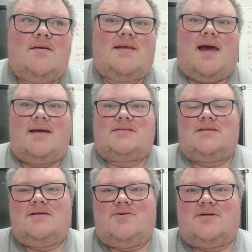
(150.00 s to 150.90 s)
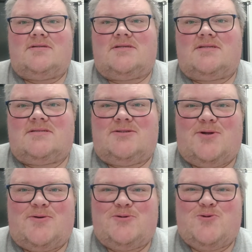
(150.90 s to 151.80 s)
tags that you can just
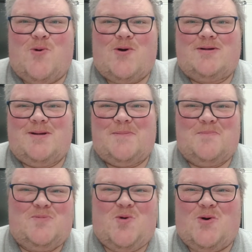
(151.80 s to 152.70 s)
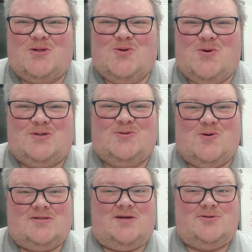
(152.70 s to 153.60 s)
talk and
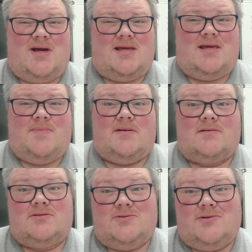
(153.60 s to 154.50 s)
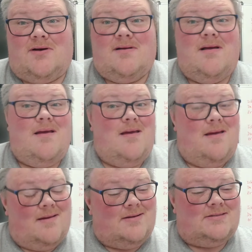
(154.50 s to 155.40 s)
talk. So I'll try and keep it not too long,
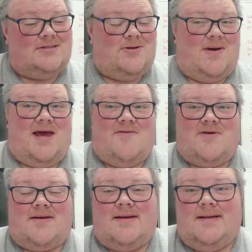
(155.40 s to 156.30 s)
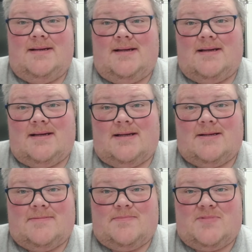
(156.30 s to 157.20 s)
because I have a
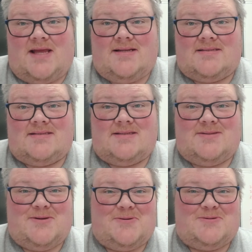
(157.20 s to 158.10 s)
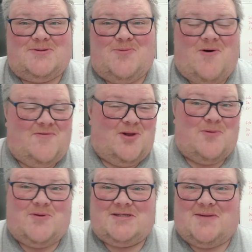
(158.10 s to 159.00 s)
tendency to waffle
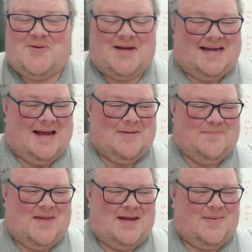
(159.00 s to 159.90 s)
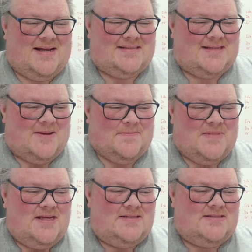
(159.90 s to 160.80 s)
on, which I'm doing now. But anyway, let's go.
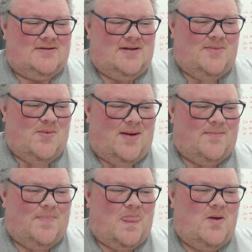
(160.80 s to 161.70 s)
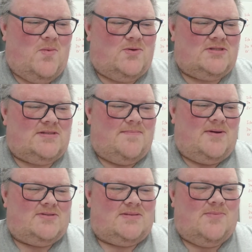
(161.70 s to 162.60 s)
So number one, what's
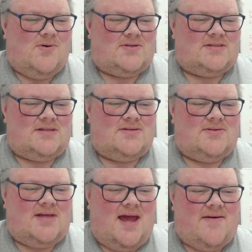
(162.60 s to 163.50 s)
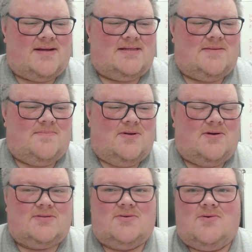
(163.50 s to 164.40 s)
most important? A good character,
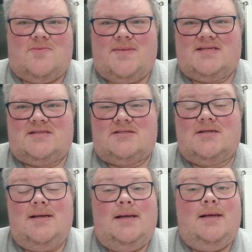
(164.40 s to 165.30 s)
plot, or message?